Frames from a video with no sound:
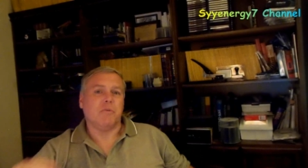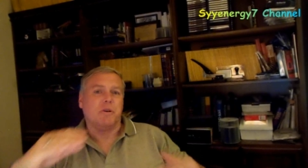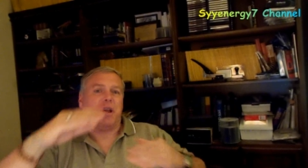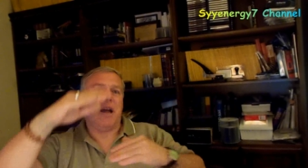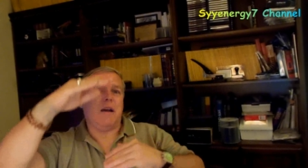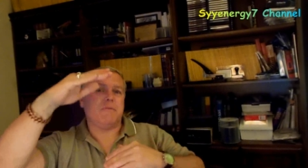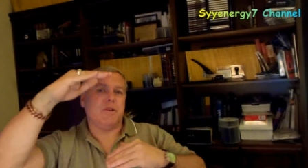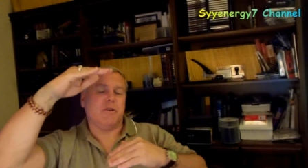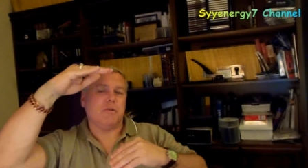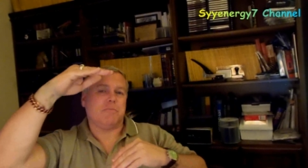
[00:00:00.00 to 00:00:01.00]
where they have,
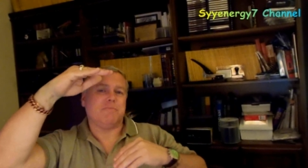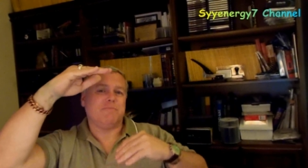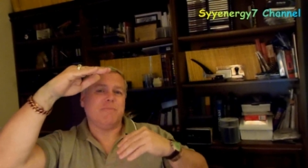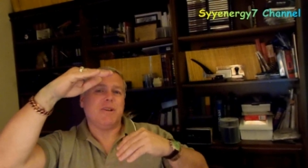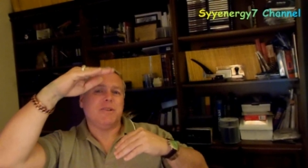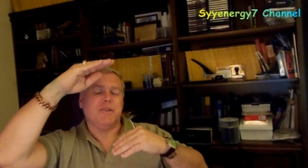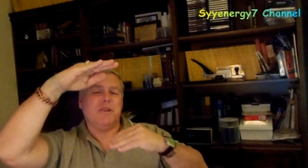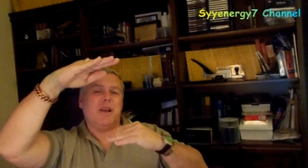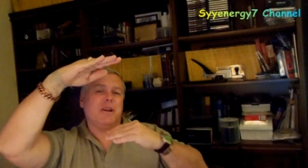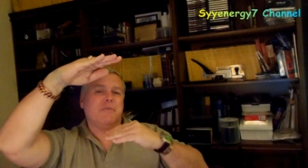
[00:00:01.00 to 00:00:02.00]
you know, the, the
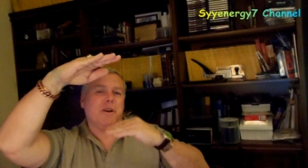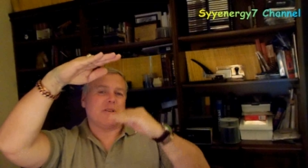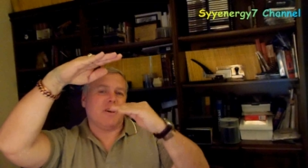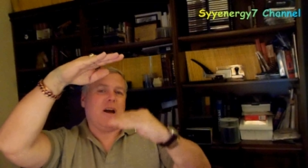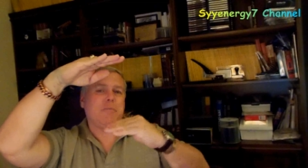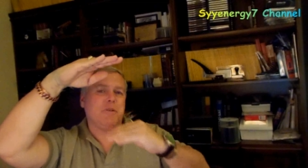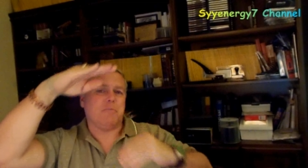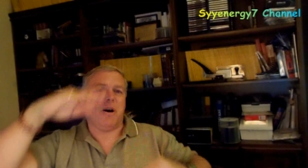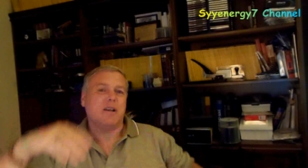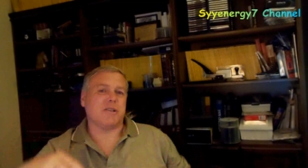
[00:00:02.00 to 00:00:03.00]
negative on the top and the
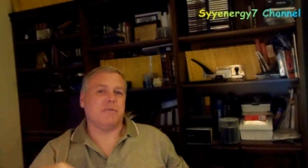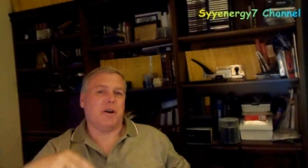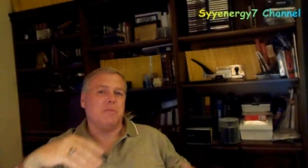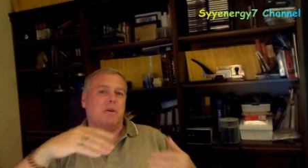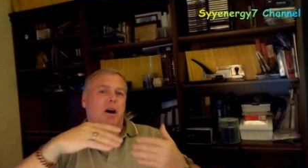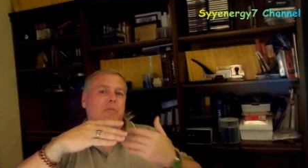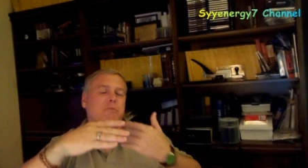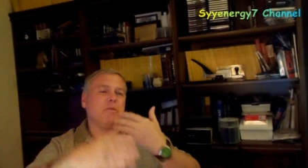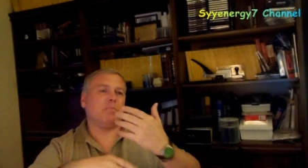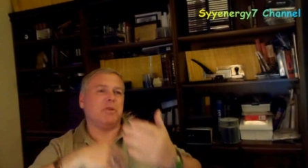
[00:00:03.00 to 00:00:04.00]
positive on the bottom.
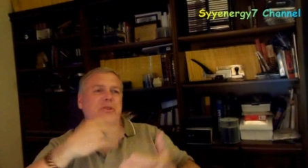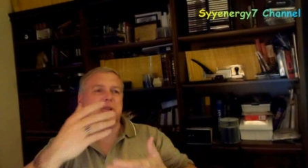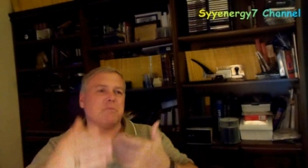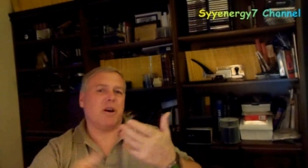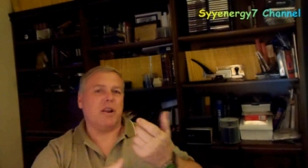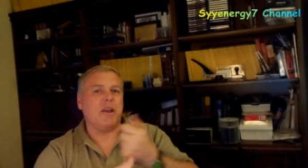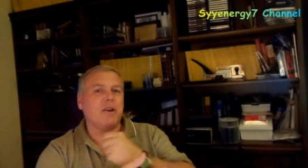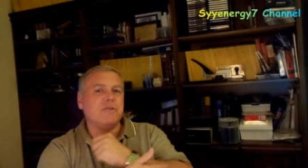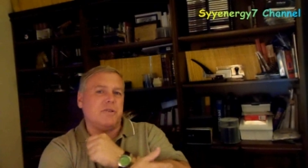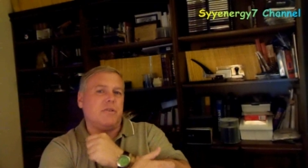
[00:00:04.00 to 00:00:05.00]
You're putting some kind of
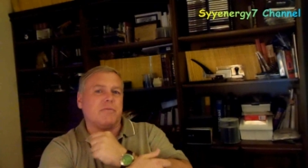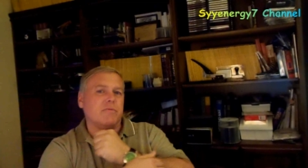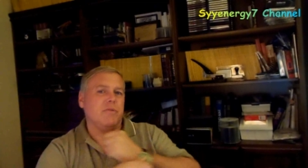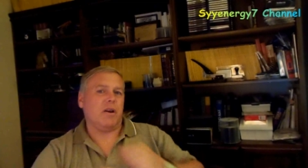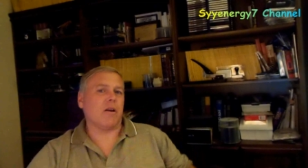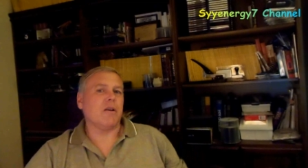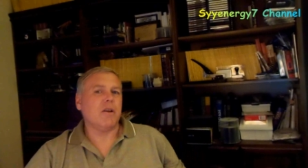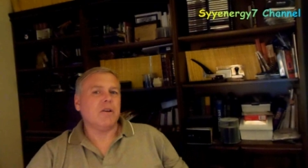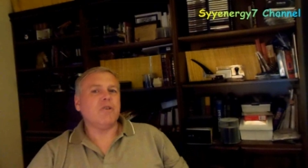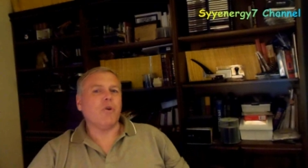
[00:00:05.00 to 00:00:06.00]
energy through there.
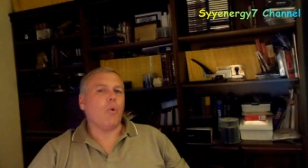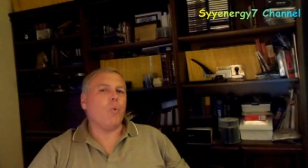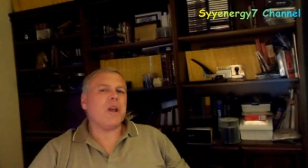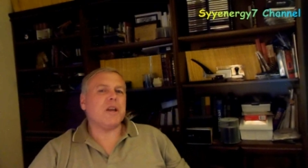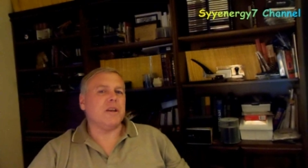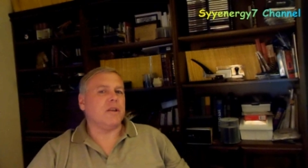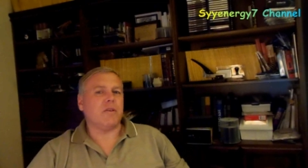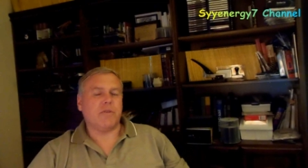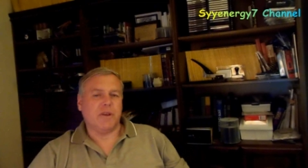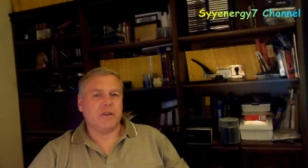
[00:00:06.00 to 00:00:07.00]
You're awakening
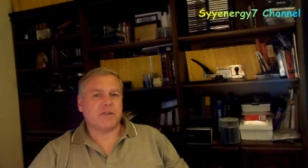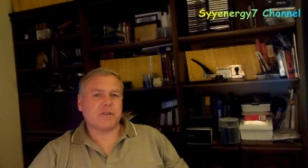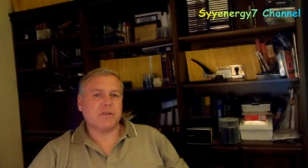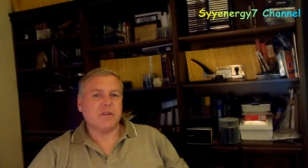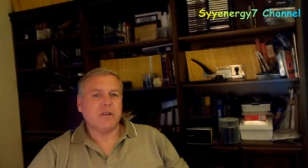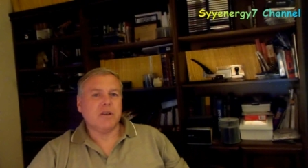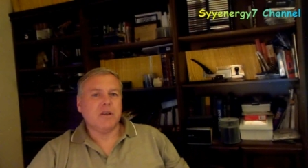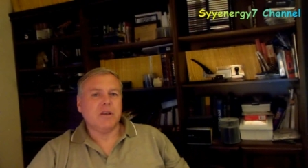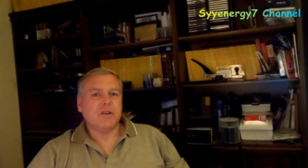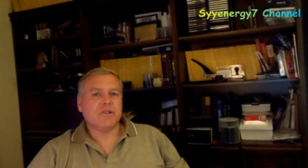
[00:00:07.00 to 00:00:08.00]
things.
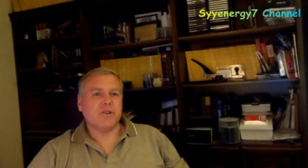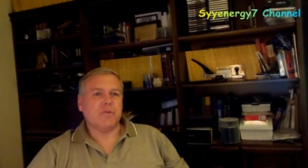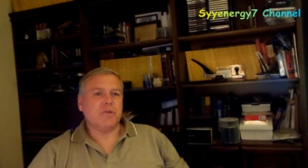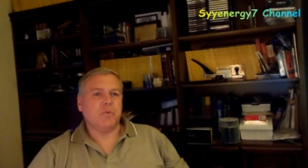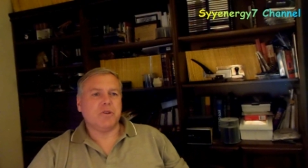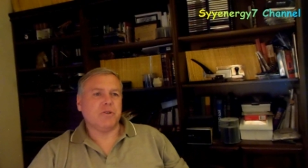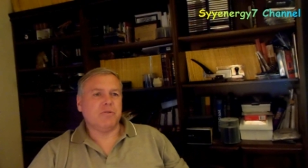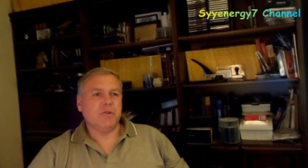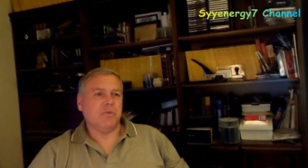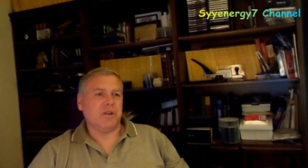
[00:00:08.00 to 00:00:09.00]
So you, what you're
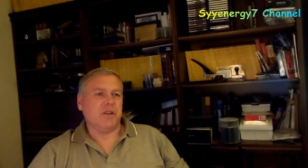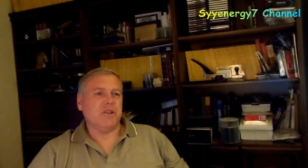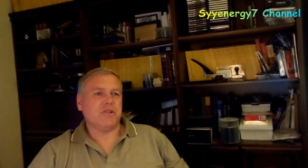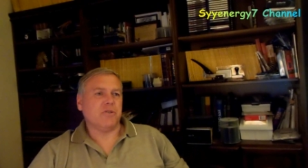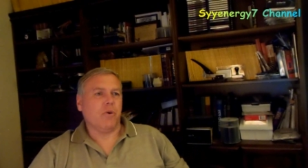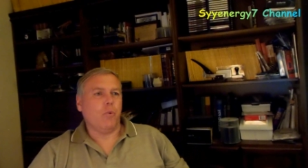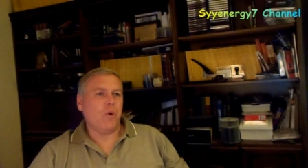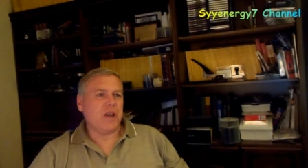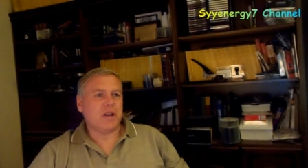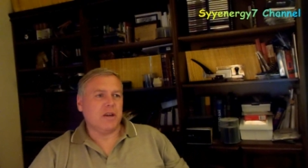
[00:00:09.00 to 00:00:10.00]
doing is you're
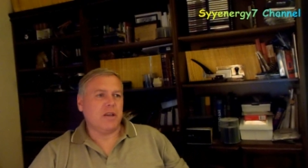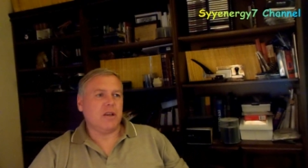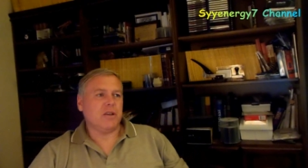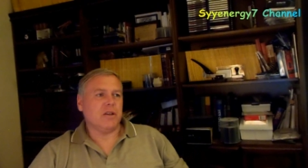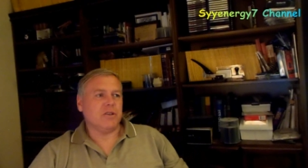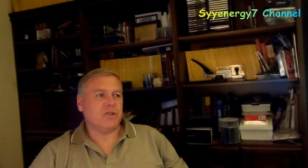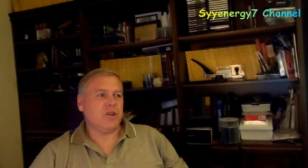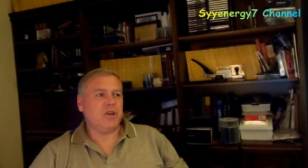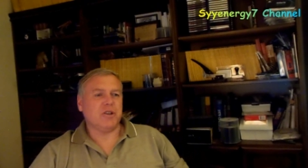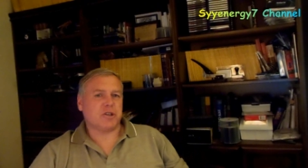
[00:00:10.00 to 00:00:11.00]
awakening a
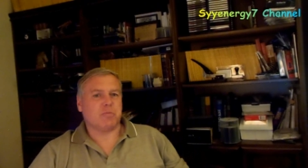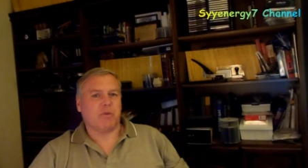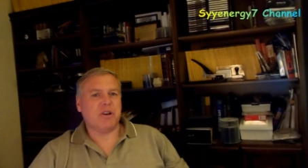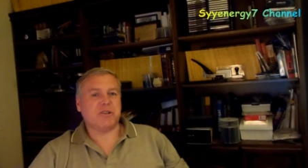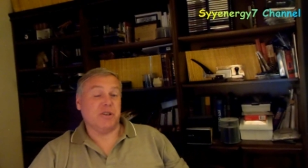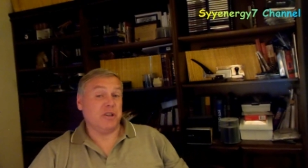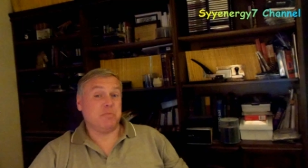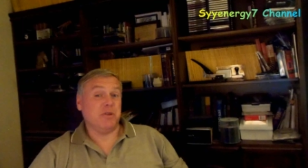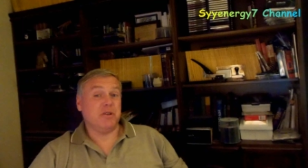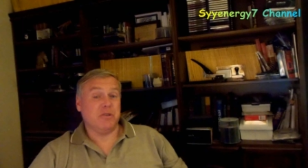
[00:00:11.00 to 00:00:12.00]
gene expression that's
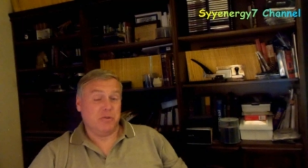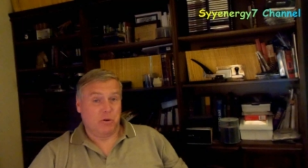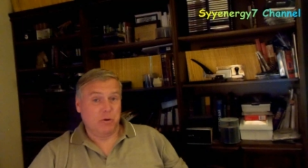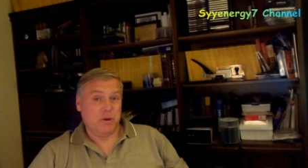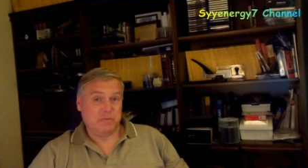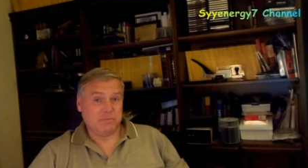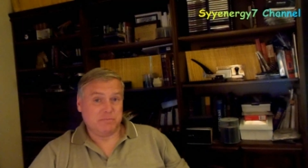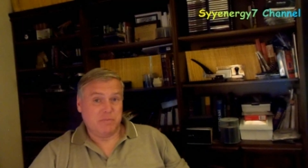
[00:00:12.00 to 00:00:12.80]
been dormant.